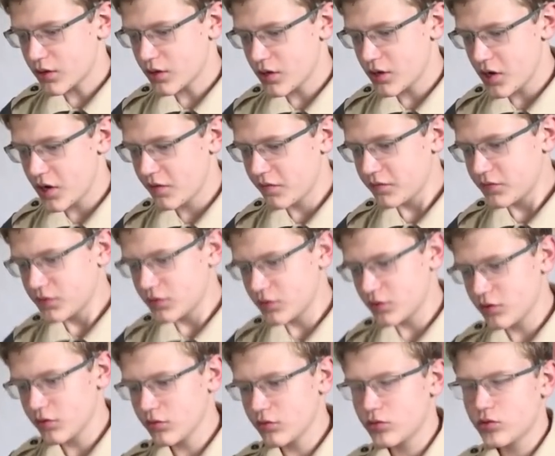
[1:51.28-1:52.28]
can have
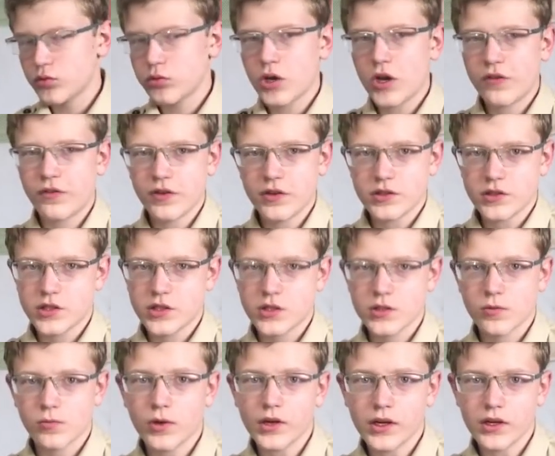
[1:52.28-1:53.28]
2 12-inch
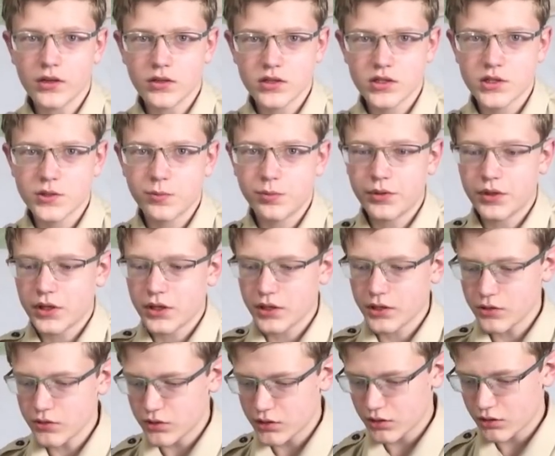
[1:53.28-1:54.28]
squares, but
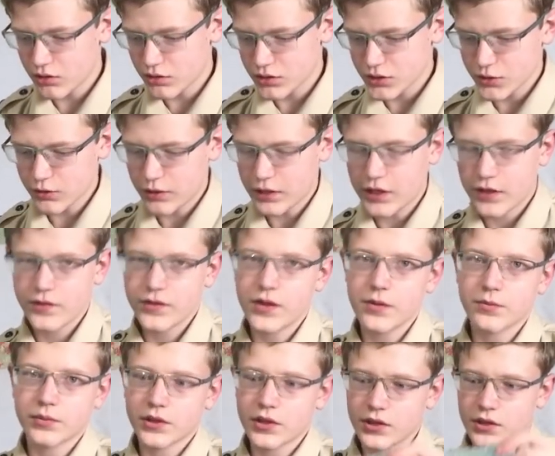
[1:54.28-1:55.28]
you can also have them
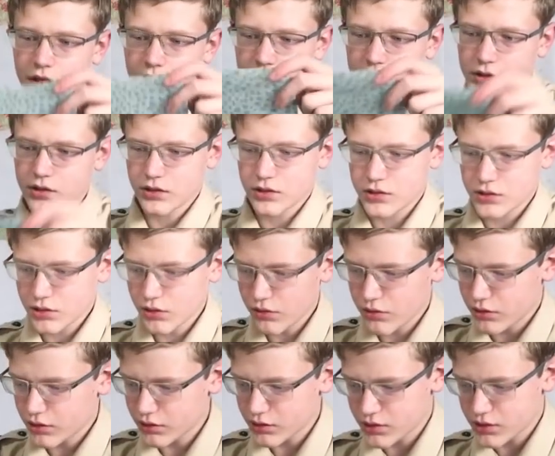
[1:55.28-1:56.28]
connected so you
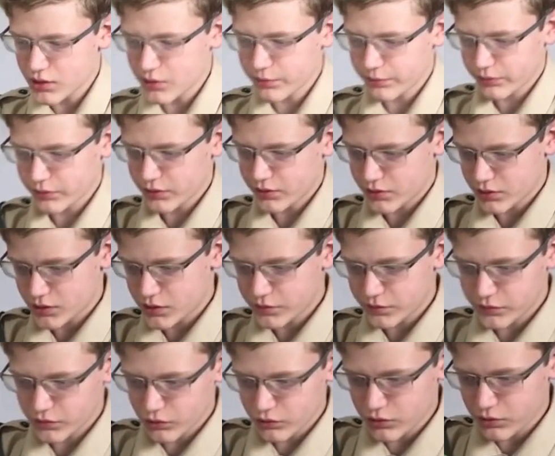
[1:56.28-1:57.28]
can simply just
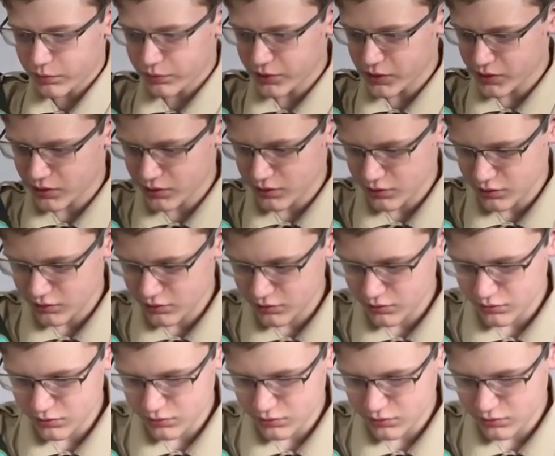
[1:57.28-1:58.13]
fold the blanket.